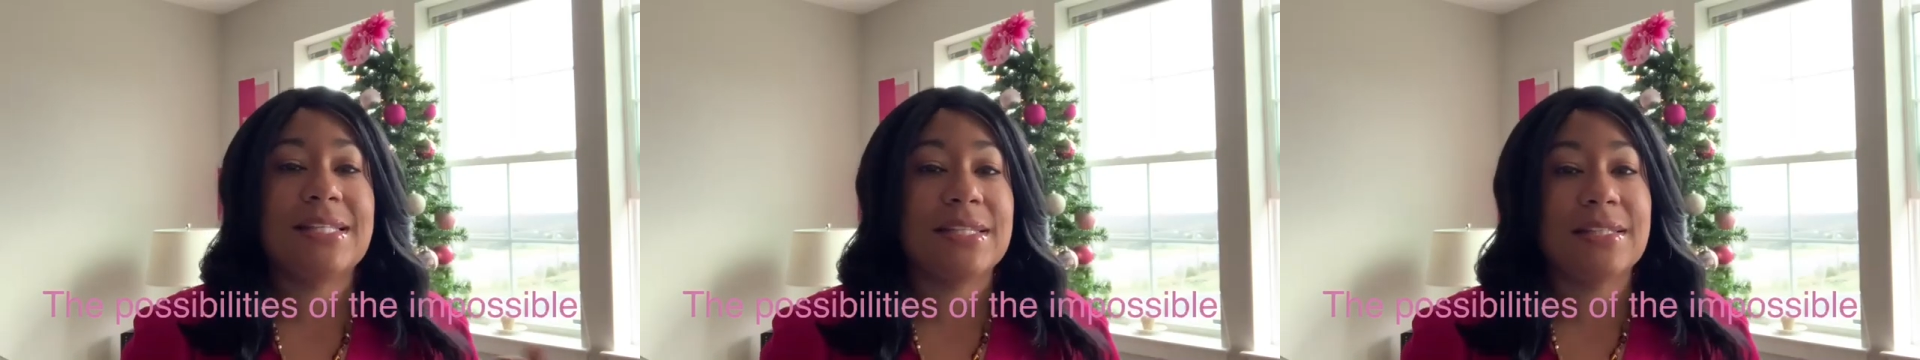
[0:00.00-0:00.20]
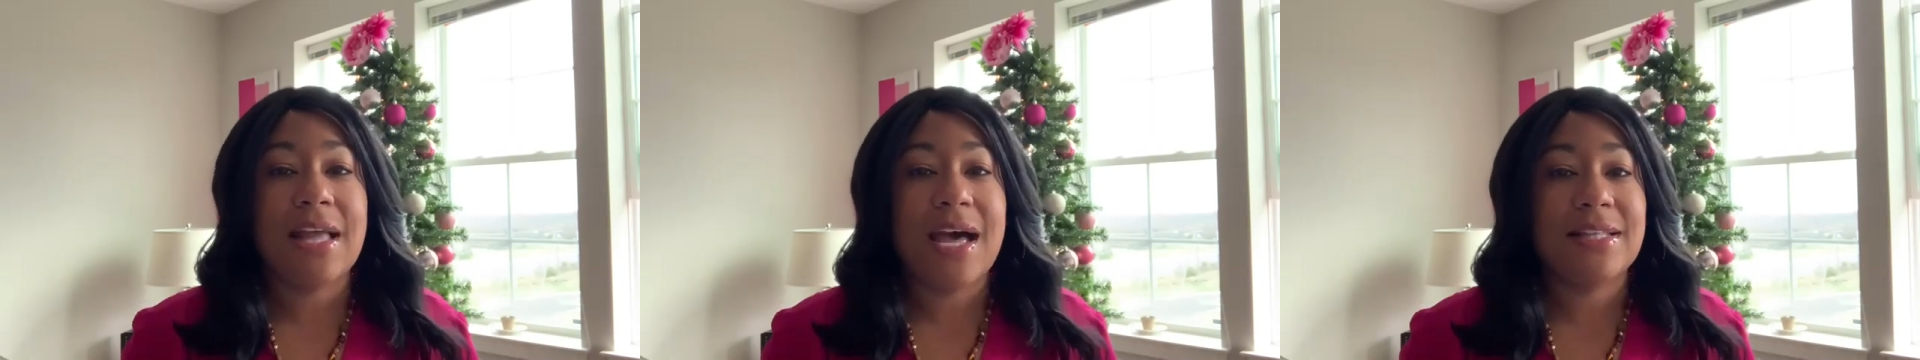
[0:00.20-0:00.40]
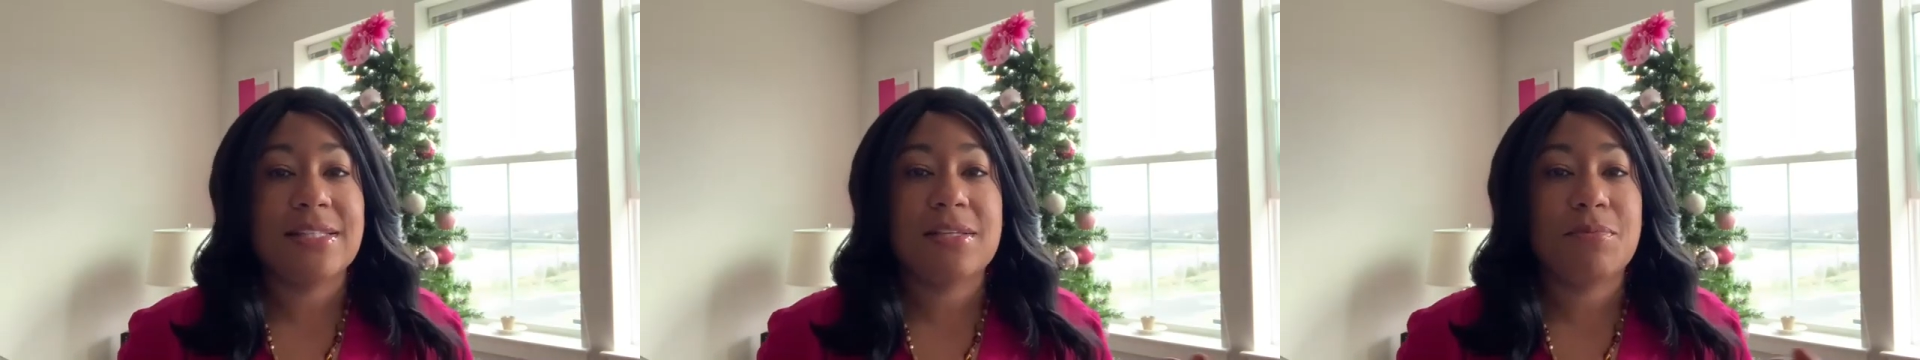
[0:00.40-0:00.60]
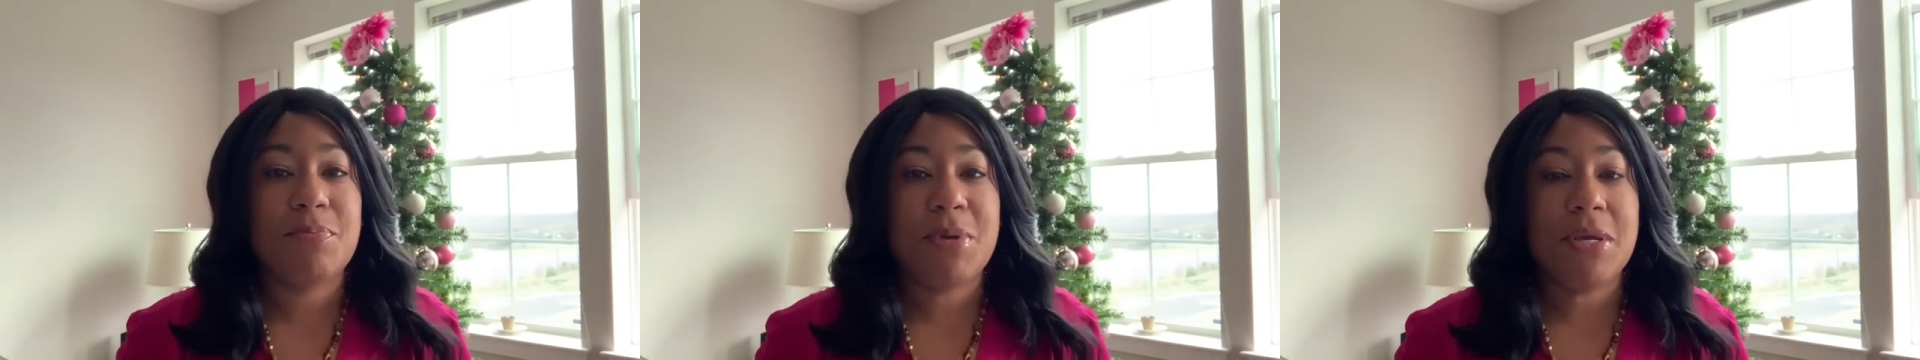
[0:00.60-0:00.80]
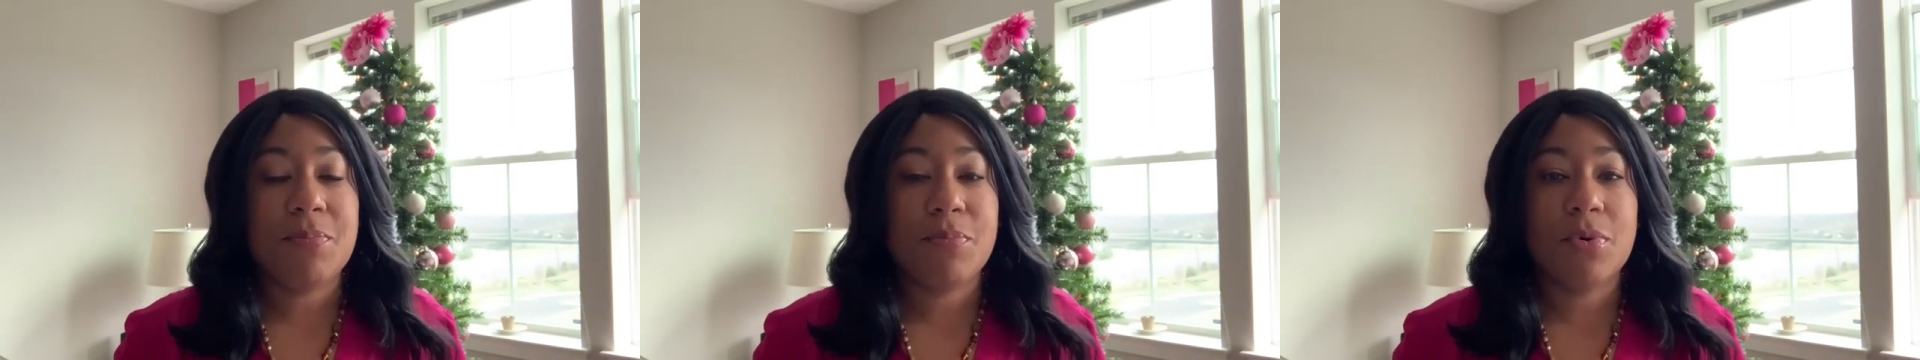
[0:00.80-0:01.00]
and lots of
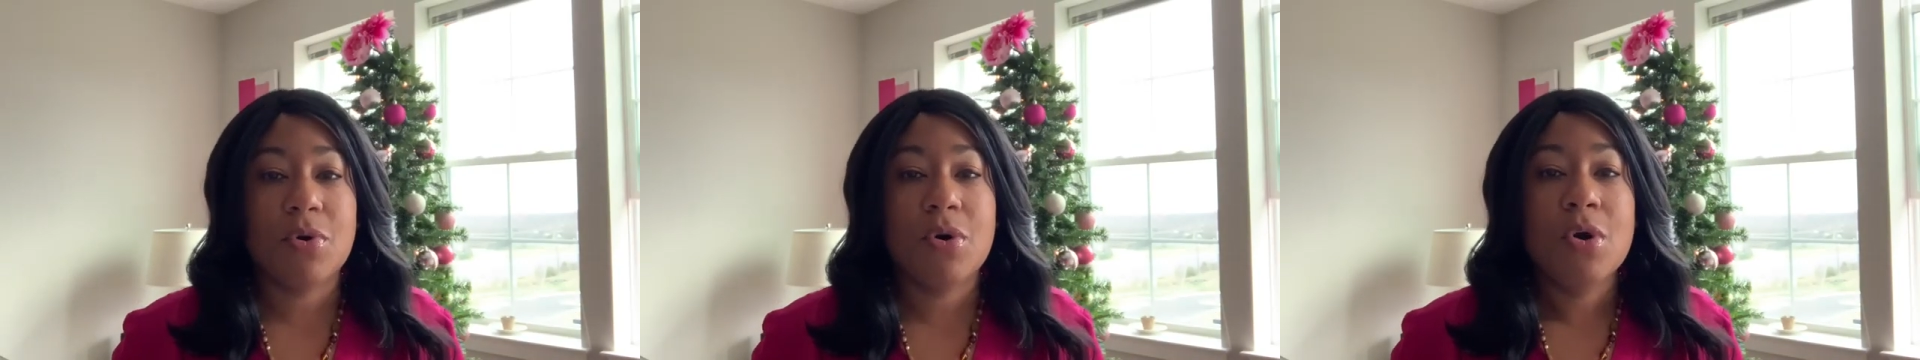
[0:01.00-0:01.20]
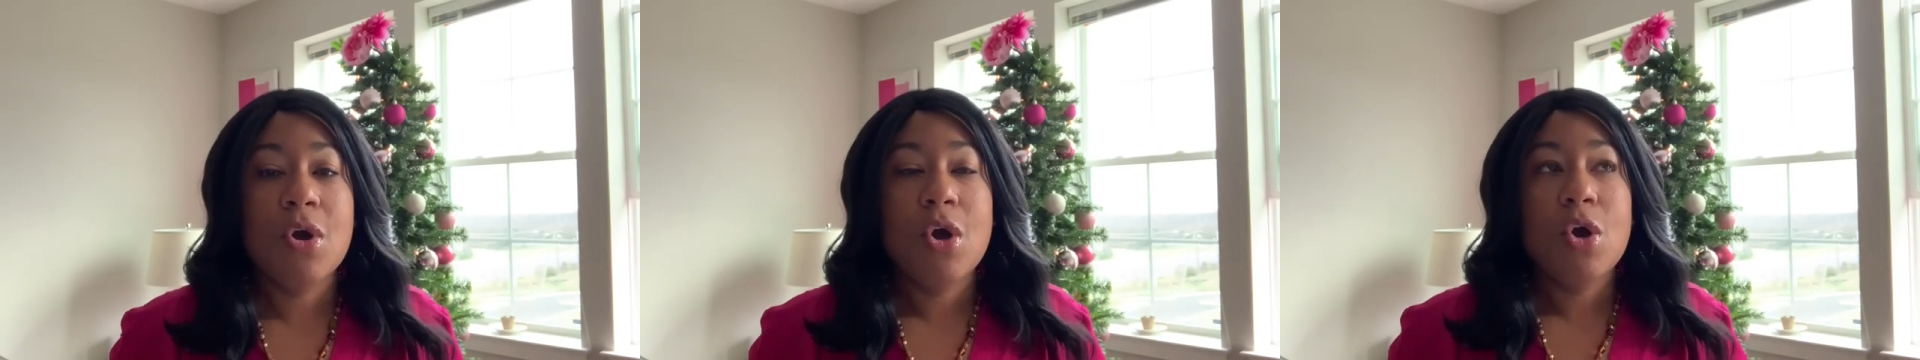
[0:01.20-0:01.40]
people